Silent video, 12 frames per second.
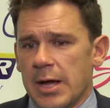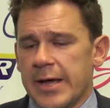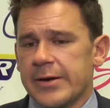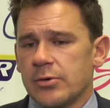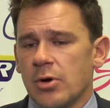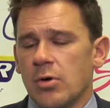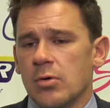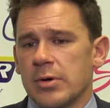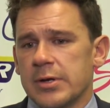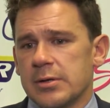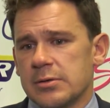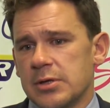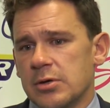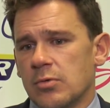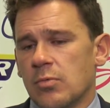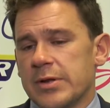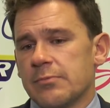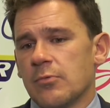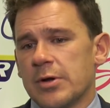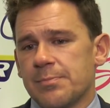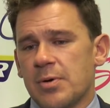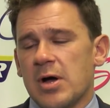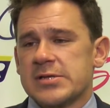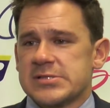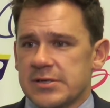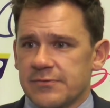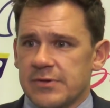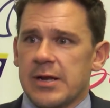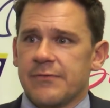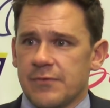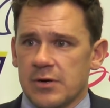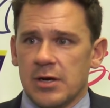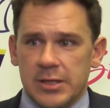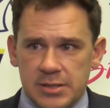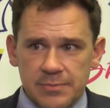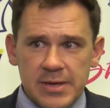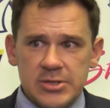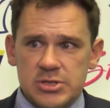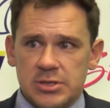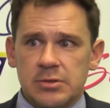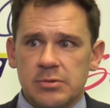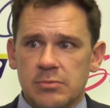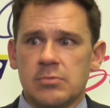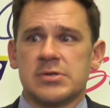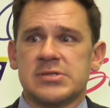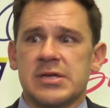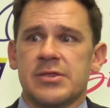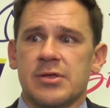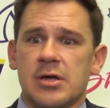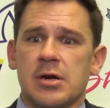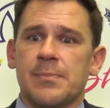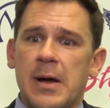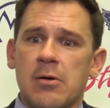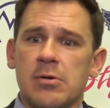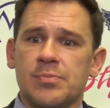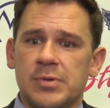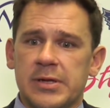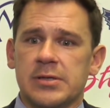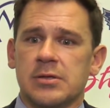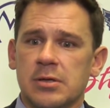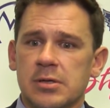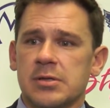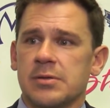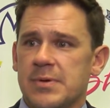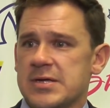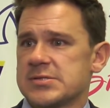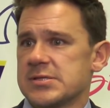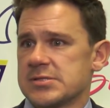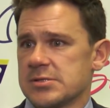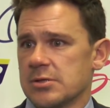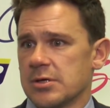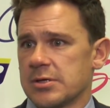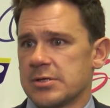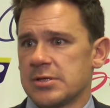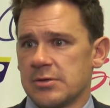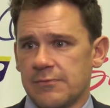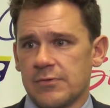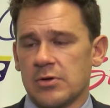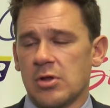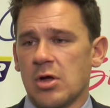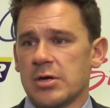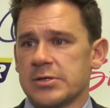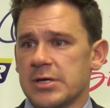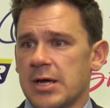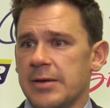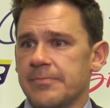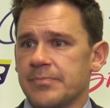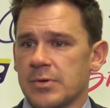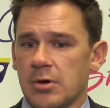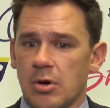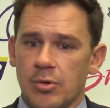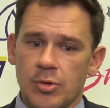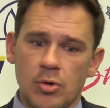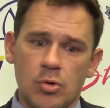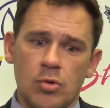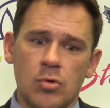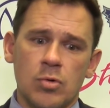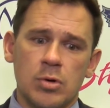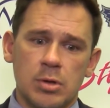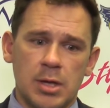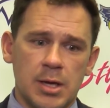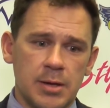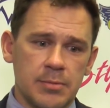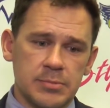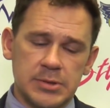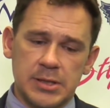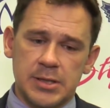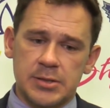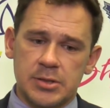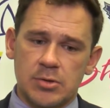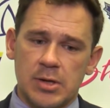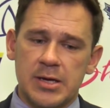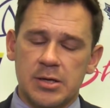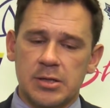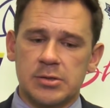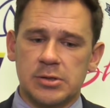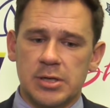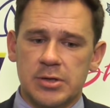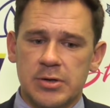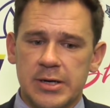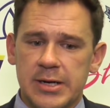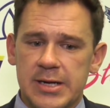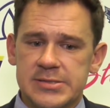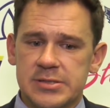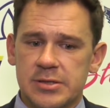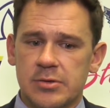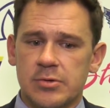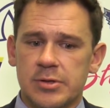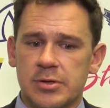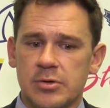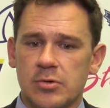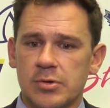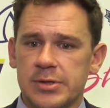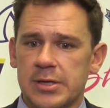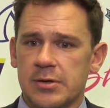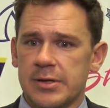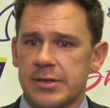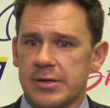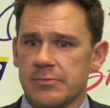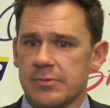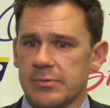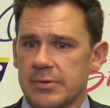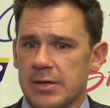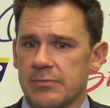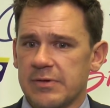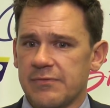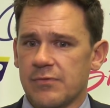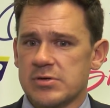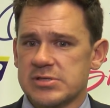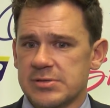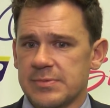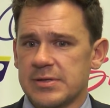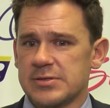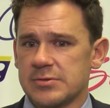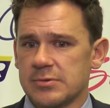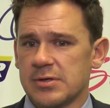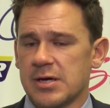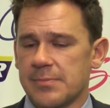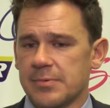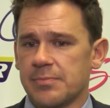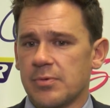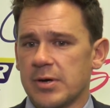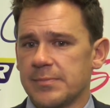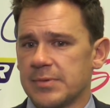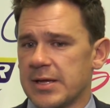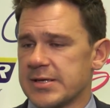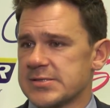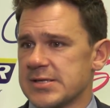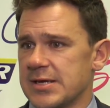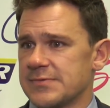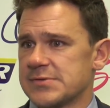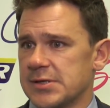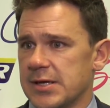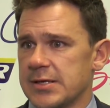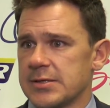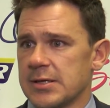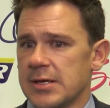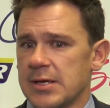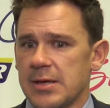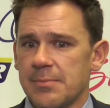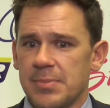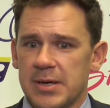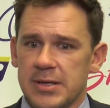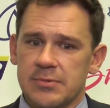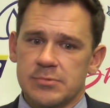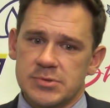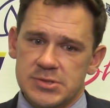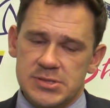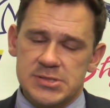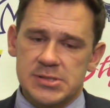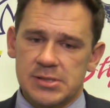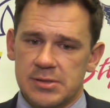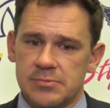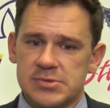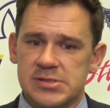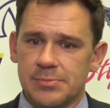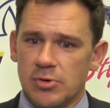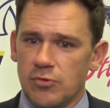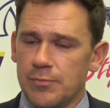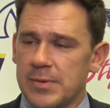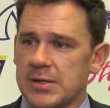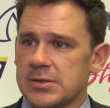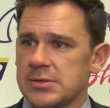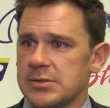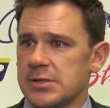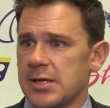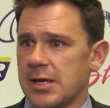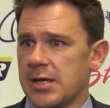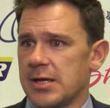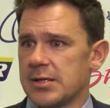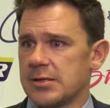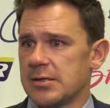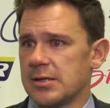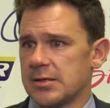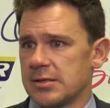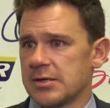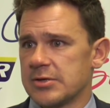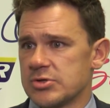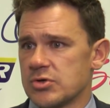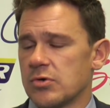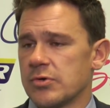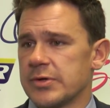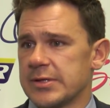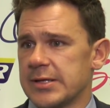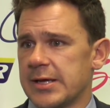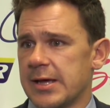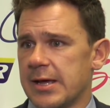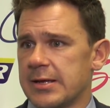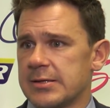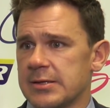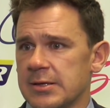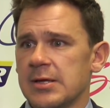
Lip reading: I don't know, and one positive that I forgot to mention was I thought our power play looked the best it's looked for a long time. Although, a lot of credit has to go to their goaltender. I think we forced him into a couple point-blank saves tonight, but it was the movement and the control that they had.